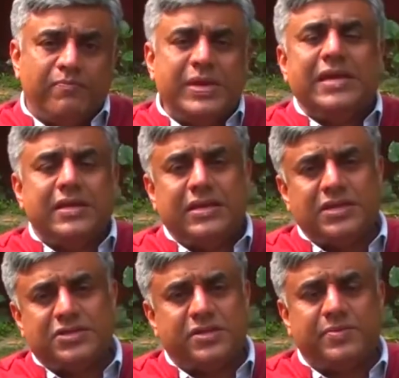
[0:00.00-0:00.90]
be
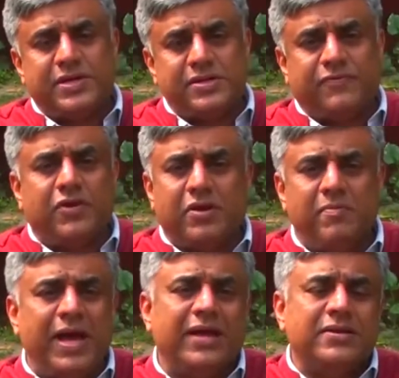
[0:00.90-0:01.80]
legitimate if you're a
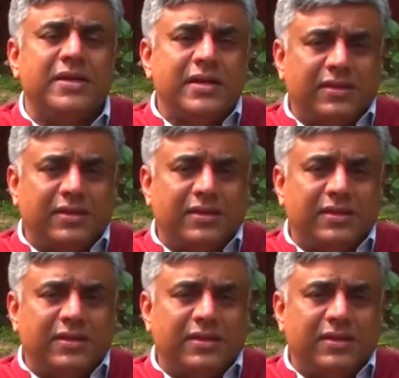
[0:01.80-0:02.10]
man,